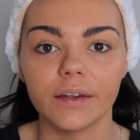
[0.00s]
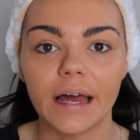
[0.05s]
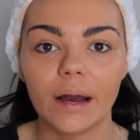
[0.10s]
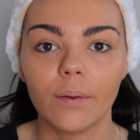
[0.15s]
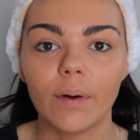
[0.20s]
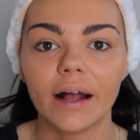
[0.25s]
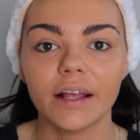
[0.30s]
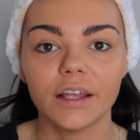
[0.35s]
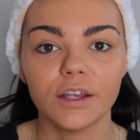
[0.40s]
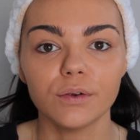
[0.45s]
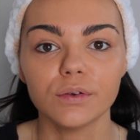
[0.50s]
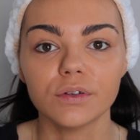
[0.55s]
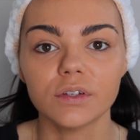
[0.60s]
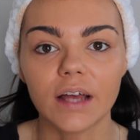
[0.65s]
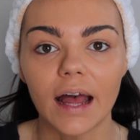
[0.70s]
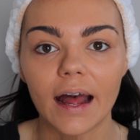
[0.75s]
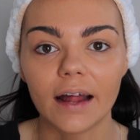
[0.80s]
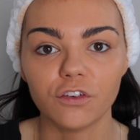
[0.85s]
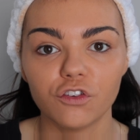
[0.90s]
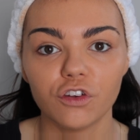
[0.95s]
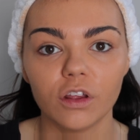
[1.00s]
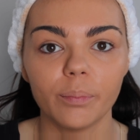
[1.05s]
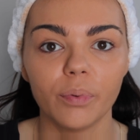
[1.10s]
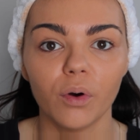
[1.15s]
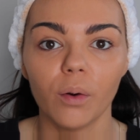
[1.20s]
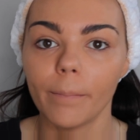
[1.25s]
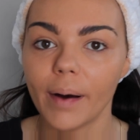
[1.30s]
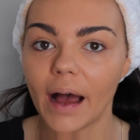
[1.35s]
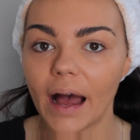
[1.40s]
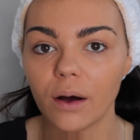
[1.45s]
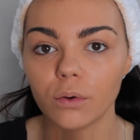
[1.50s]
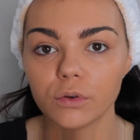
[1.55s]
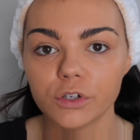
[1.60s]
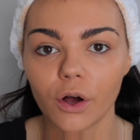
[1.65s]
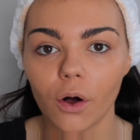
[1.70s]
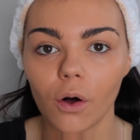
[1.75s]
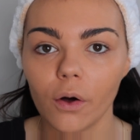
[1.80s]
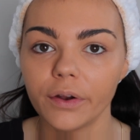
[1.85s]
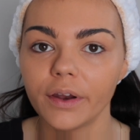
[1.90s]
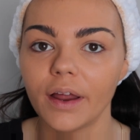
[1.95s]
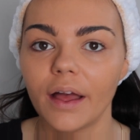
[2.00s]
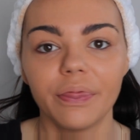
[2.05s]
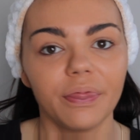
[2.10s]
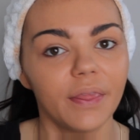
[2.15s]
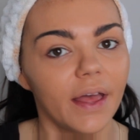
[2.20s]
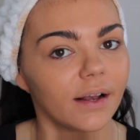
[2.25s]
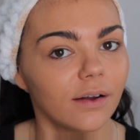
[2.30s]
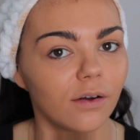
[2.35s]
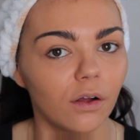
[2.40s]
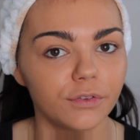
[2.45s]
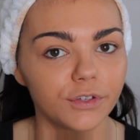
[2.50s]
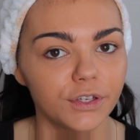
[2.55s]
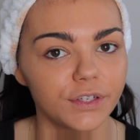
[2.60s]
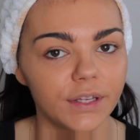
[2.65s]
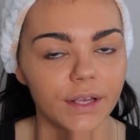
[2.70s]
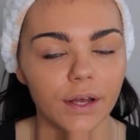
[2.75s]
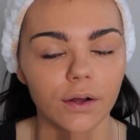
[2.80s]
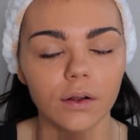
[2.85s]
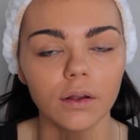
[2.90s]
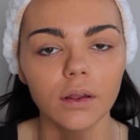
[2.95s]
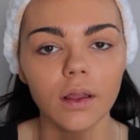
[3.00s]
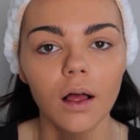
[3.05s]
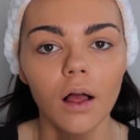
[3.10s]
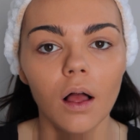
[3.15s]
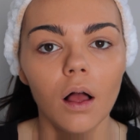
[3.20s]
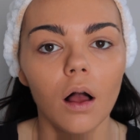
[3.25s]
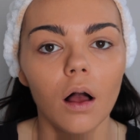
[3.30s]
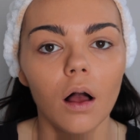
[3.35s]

Now, I used to actually put powder on and then conceal,